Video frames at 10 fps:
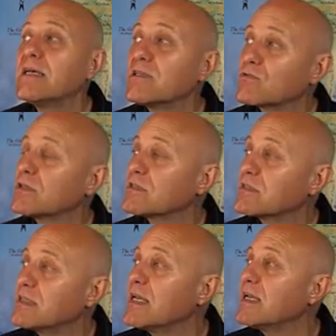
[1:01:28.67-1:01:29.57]
Israel's
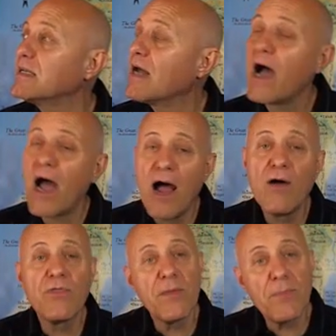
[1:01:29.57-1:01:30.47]
seed
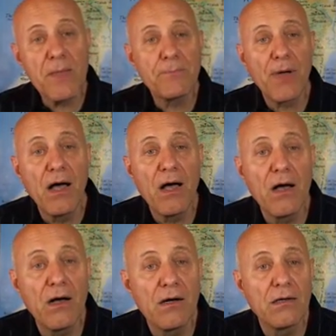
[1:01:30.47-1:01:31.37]
are the
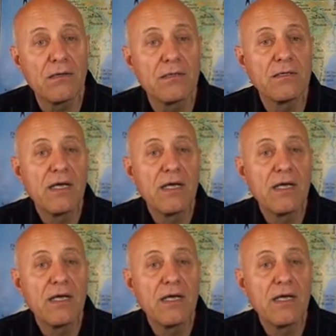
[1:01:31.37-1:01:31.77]
people.